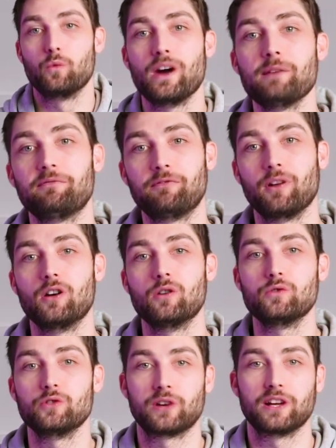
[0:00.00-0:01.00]

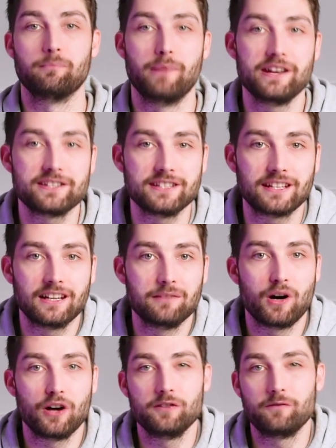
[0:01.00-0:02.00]
Webflow, you can basically
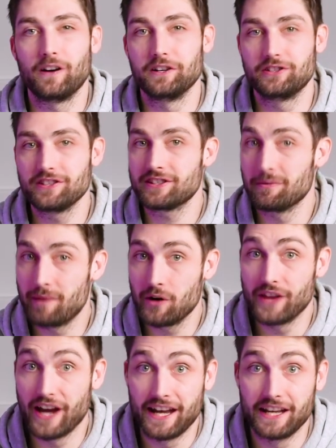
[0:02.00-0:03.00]
modify just
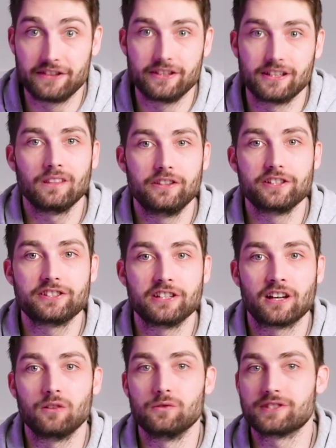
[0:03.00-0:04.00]
about anything. This
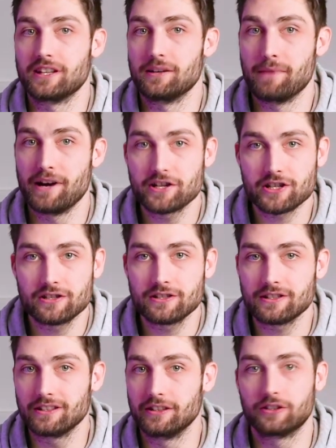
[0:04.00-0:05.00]
includes
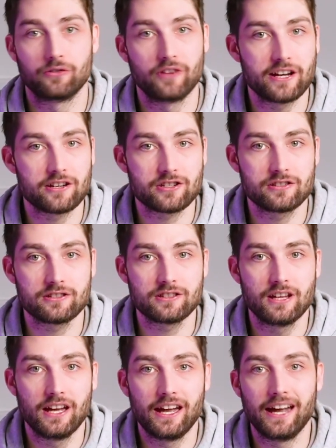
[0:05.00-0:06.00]
animations, interactions,
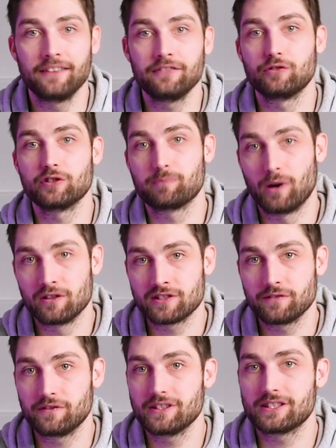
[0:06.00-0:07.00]
and
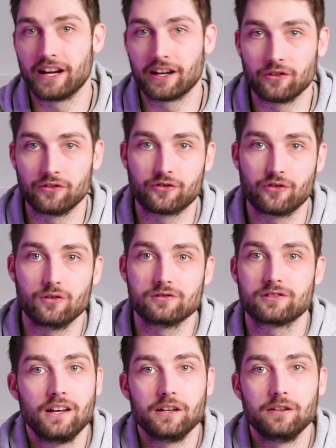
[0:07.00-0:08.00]
responsive design
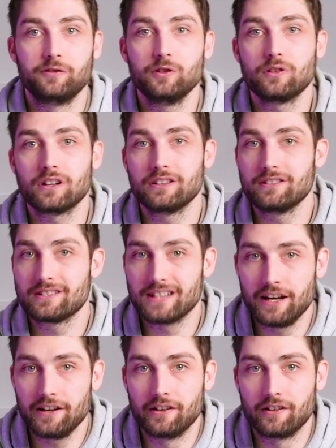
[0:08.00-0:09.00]
controls. If you are a
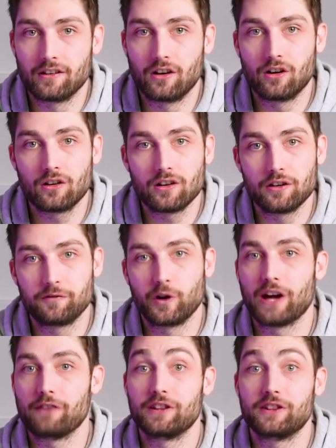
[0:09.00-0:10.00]
designer or if you
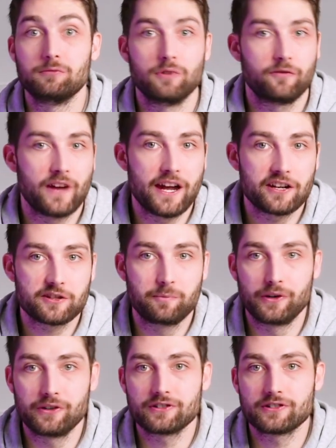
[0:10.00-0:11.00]
have a team of
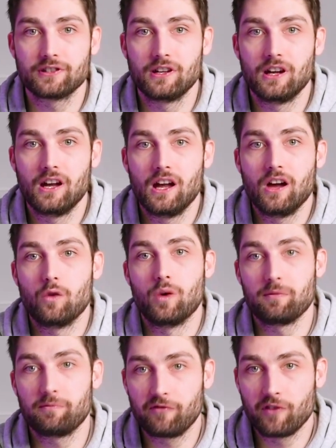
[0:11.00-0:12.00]
experts,
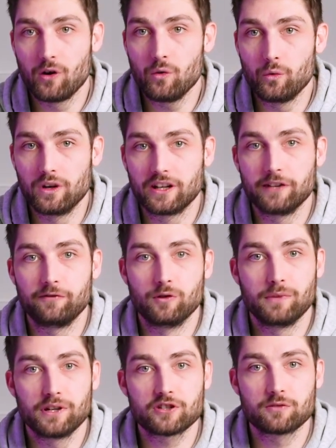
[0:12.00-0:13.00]
Webflow will give you
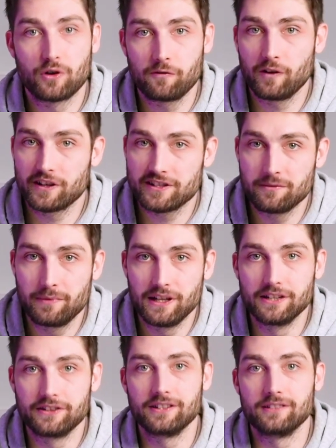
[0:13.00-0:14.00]
much more
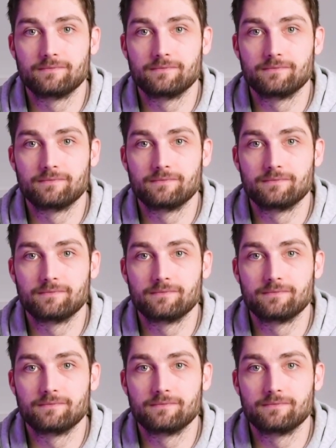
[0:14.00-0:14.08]
flexibility.